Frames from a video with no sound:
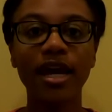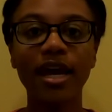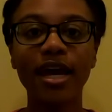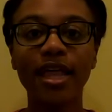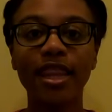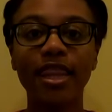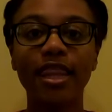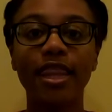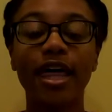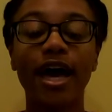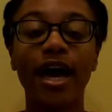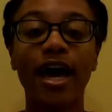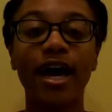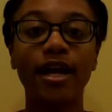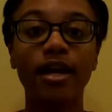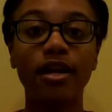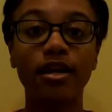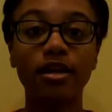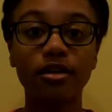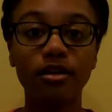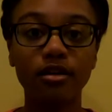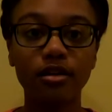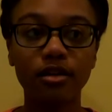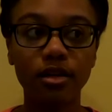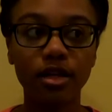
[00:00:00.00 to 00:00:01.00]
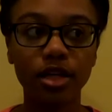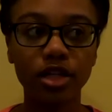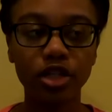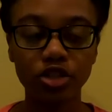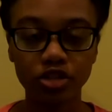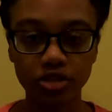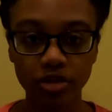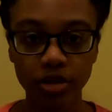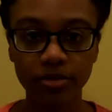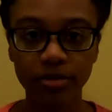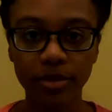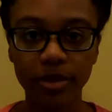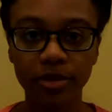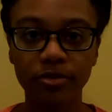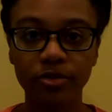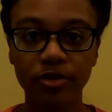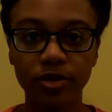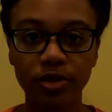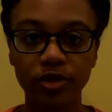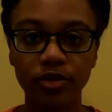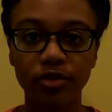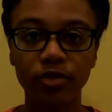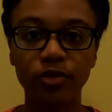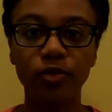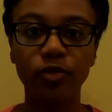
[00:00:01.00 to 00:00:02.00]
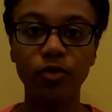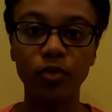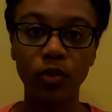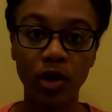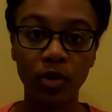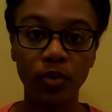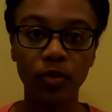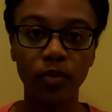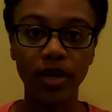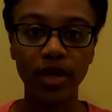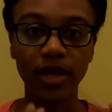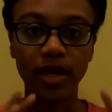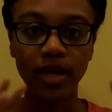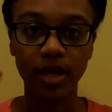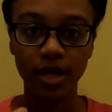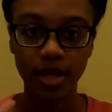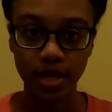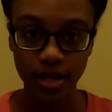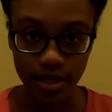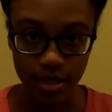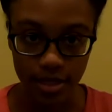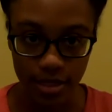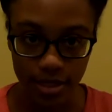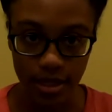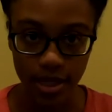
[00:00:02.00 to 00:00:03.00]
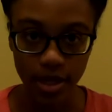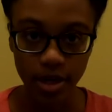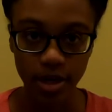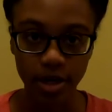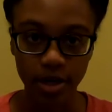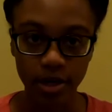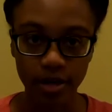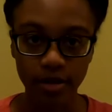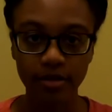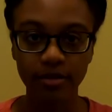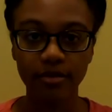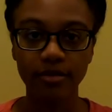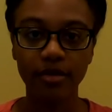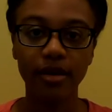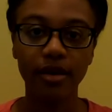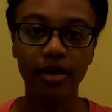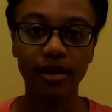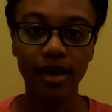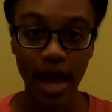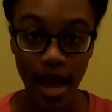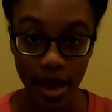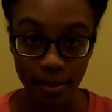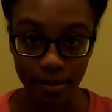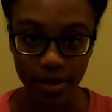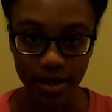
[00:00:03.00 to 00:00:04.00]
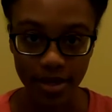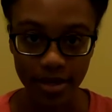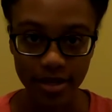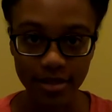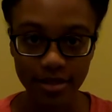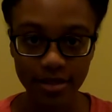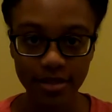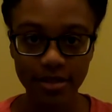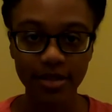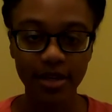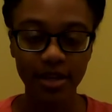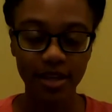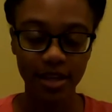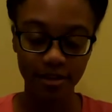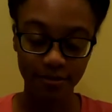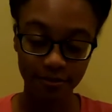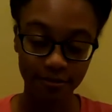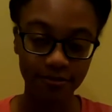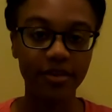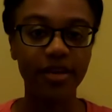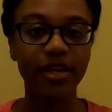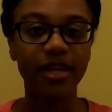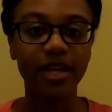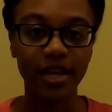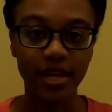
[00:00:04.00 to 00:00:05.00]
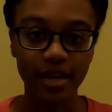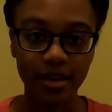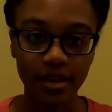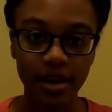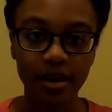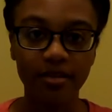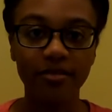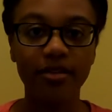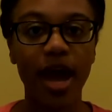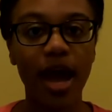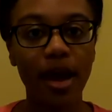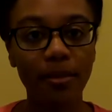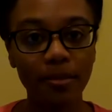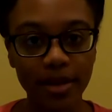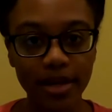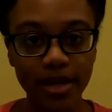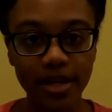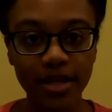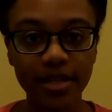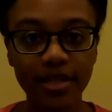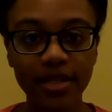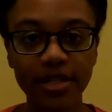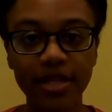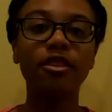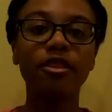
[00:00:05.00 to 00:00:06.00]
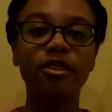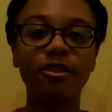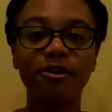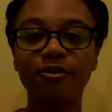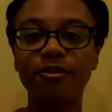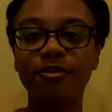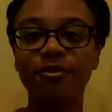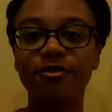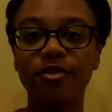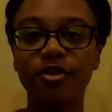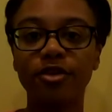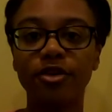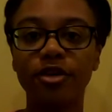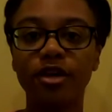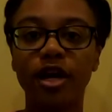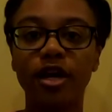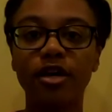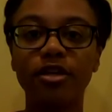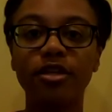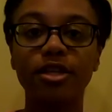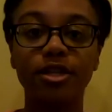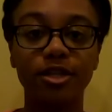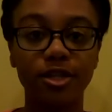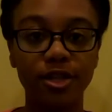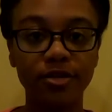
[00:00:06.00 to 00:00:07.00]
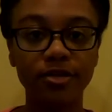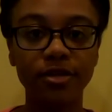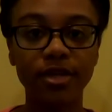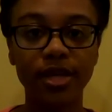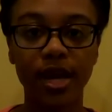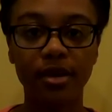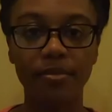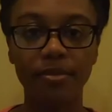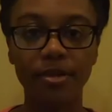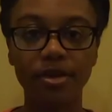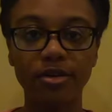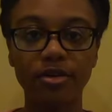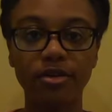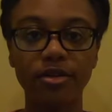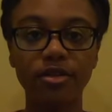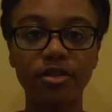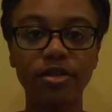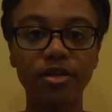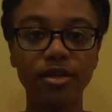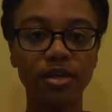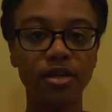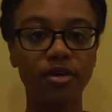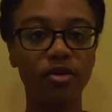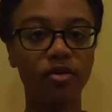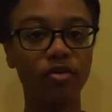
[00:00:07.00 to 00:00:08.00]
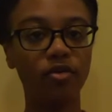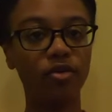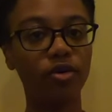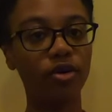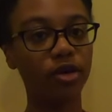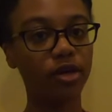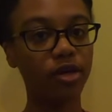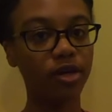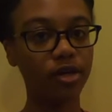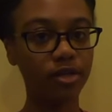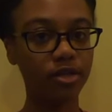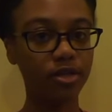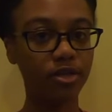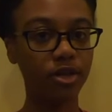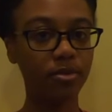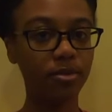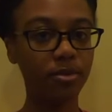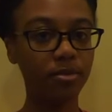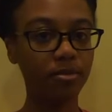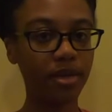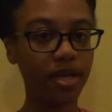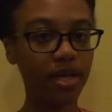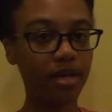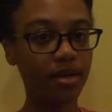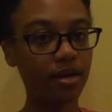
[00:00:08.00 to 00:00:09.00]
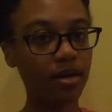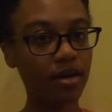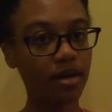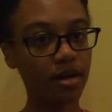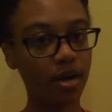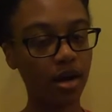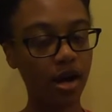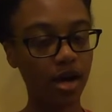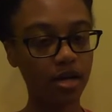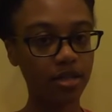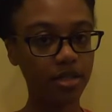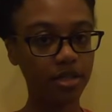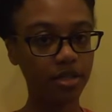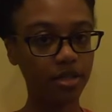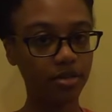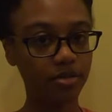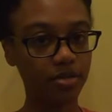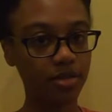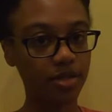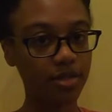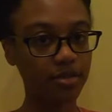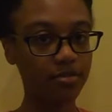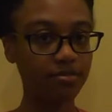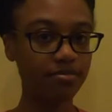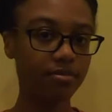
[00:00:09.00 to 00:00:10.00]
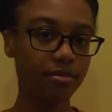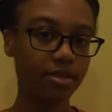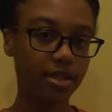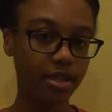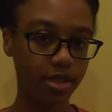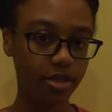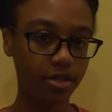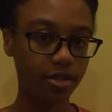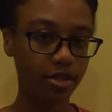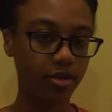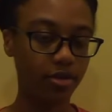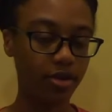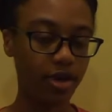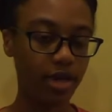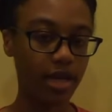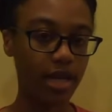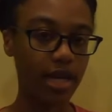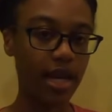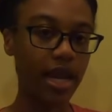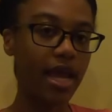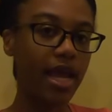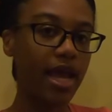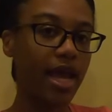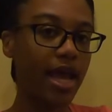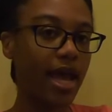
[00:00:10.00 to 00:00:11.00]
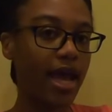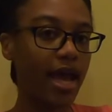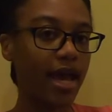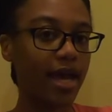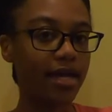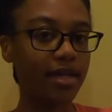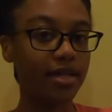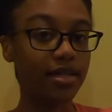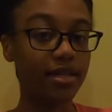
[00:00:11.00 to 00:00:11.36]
that contribute to what we consider happiness, the feeling of happiness. Those four are the dose chemicals, or dopamine, oxytocin, serotonin, and